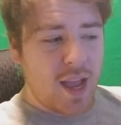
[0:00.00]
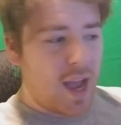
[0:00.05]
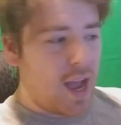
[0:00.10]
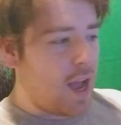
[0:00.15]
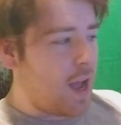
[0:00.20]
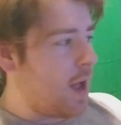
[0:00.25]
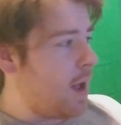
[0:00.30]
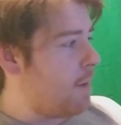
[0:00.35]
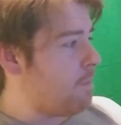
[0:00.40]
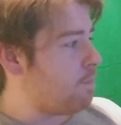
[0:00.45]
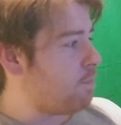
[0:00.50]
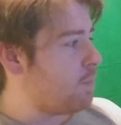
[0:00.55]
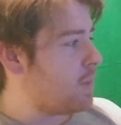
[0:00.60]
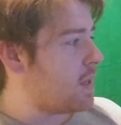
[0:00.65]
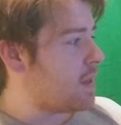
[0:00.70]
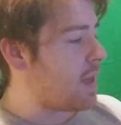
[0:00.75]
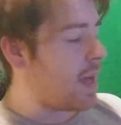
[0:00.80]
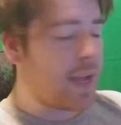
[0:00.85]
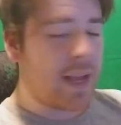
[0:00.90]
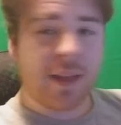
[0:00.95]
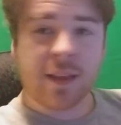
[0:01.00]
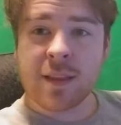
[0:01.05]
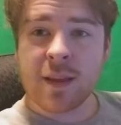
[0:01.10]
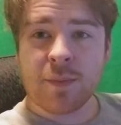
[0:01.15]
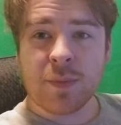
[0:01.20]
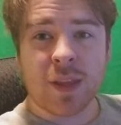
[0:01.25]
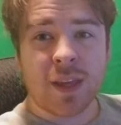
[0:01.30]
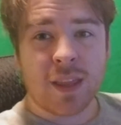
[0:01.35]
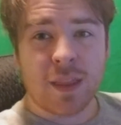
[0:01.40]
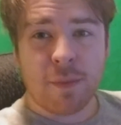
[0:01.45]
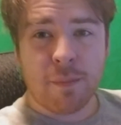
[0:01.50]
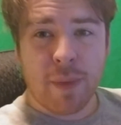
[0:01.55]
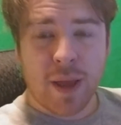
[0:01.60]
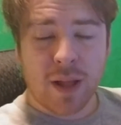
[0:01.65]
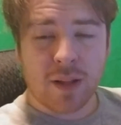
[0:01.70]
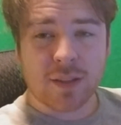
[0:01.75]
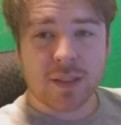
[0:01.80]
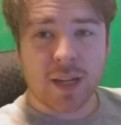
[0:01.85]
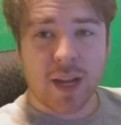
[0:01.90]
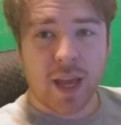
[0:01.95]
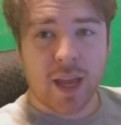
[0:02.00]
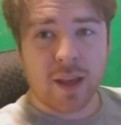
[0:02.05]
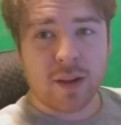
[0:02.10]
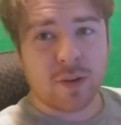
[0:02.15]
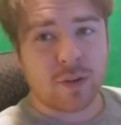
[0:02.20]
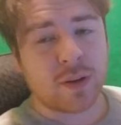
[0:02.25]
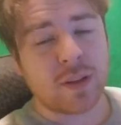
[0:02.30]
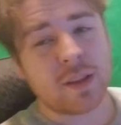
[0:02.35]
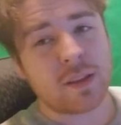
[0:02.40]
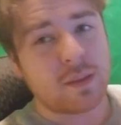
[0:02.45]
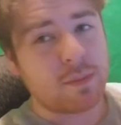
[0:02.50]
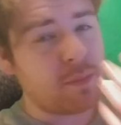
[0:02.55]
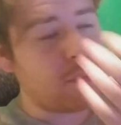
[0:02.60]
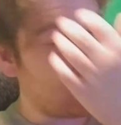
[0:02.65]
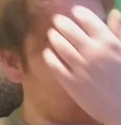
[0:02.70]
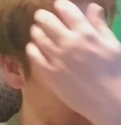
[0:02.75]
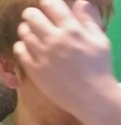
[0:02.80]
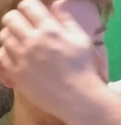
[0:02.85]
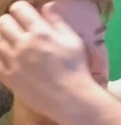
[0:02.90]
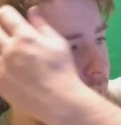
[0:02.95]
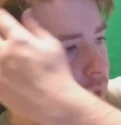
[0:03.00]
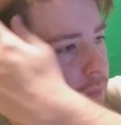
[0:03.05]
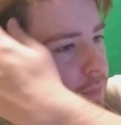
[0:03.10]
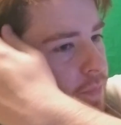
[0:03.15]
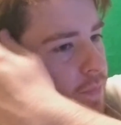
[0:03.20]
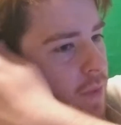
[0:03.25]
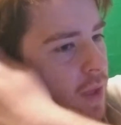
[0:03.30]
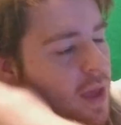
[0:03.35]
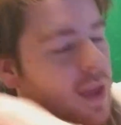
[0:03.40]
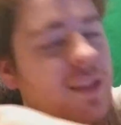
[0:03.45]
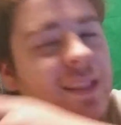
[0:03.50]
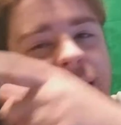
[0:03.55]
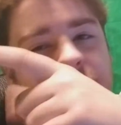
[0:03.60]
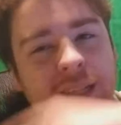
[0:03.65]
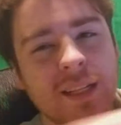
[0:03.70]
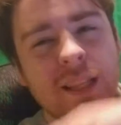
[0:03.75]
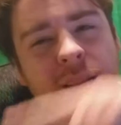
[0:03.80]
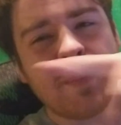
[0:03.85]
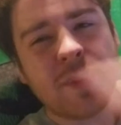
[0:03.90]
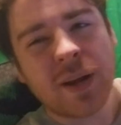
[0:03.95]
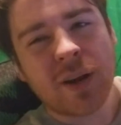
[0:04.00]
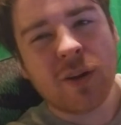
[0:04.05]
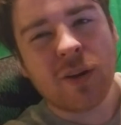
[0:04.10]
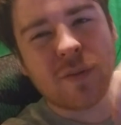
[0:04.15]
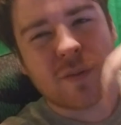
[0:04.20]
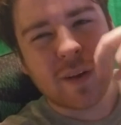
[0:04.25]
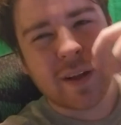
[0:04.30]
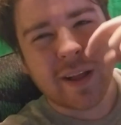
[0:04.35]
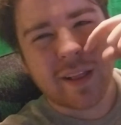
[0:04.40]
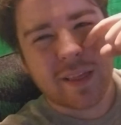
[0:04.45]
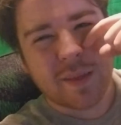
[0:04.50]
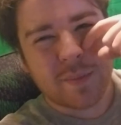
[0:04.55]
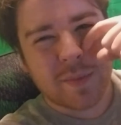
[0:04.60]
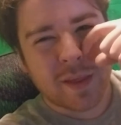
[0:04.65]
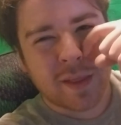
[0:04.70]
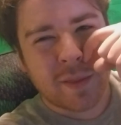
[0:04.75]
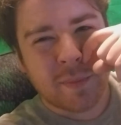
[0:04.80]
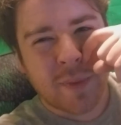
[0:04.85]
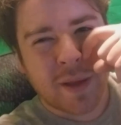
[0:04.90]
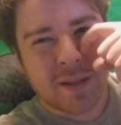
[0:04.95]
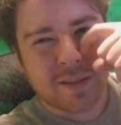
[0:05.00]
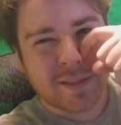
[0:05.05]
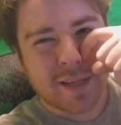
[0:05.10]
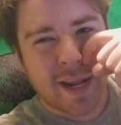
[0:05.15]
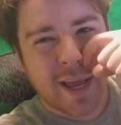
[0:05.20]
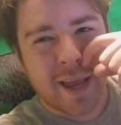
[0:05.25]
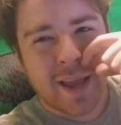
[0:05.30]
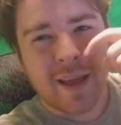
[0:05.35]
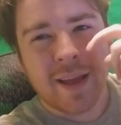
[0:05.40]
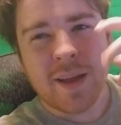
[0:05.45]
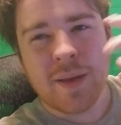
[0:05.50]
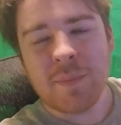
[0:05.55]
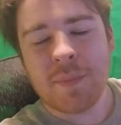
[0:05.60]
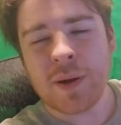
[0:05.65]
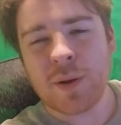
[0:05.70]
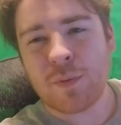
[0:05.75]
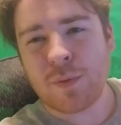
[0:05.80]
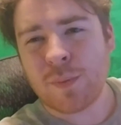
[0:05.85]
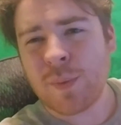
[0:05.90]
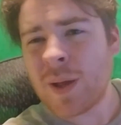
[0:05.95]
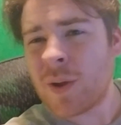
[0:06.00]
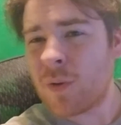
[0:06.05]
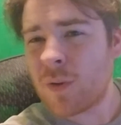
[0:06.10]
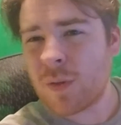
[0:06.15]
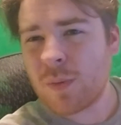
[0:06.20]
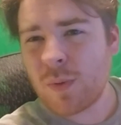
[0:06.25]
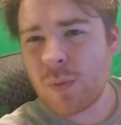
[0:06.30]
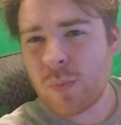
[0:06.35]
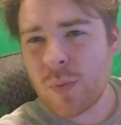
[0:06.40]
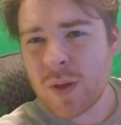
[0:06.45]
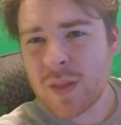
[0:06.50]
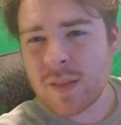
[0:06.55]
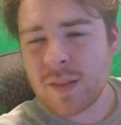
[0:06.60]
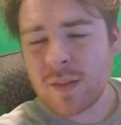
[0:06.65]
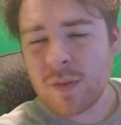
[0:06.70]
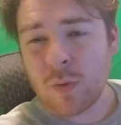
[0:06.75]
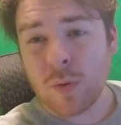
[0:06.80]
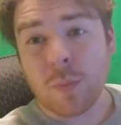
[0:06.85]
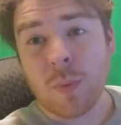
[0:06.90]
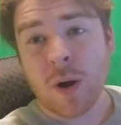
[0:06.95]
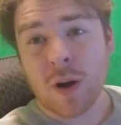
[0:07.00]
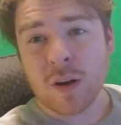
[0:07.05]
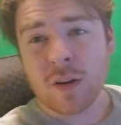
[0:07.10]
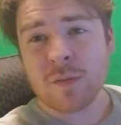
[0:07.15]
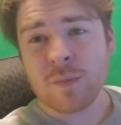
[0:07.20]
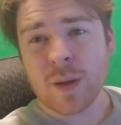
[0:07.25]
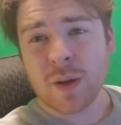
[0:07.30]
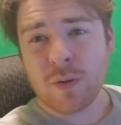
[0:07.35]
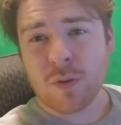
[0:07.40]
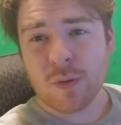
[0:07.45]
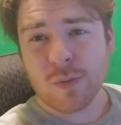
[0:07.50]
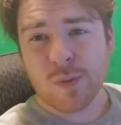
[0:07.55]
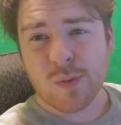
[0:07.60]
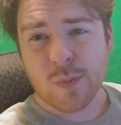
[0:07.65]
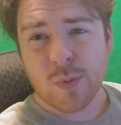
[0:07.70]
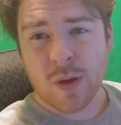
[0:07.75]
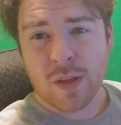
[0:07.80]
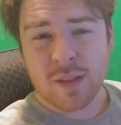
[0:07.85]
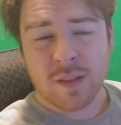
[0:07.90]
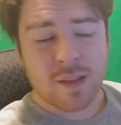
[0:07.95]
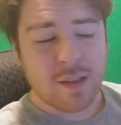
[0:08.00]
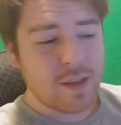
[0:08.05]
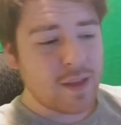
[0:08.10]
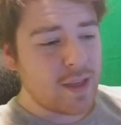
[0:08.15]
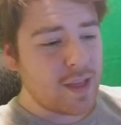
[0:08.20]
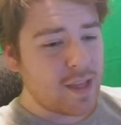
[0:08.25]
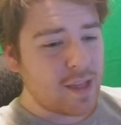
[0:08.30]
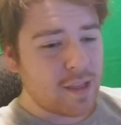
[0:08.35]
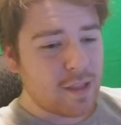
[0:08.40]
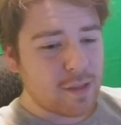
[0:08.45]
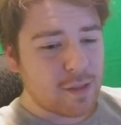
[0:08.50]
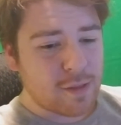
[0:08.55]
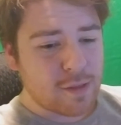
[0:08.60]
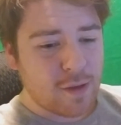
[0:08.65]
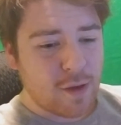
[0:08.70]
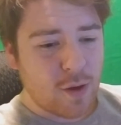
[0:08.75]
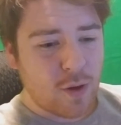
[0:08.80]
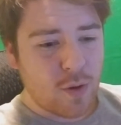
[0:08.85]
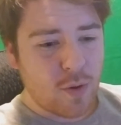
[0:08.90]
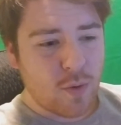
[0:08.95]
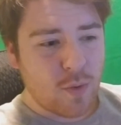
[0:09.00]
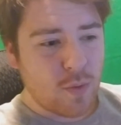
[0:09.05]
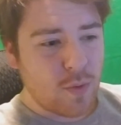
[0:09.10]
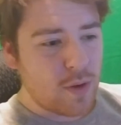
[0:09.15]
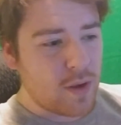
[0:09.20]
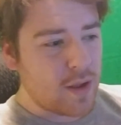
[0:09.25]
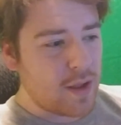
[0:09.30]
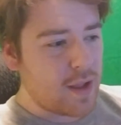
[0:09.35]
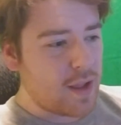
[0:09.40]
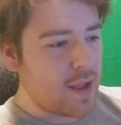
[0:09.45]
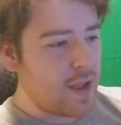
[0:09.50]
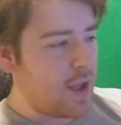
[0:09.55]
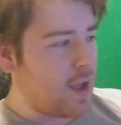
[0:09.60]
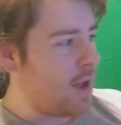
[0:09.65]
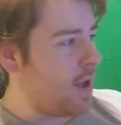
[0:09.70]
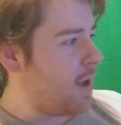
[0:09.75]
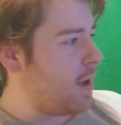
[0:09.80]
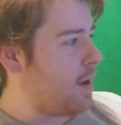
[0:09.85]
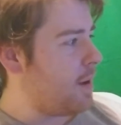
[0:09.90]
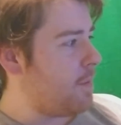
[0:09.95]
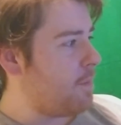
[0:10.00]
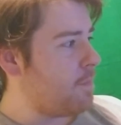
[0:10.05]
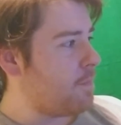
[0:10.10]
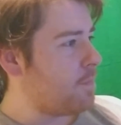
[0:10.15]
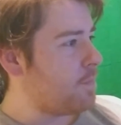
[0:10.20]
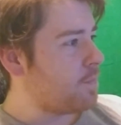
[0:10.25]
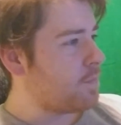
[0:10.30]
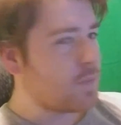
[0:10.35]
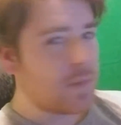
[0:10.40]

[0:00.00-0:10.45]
Um, because I got something in the mail today, or at least um, technically my girlfriend got something in the mail today, but it was my Christmas present, or part of my Christmas present. So, um,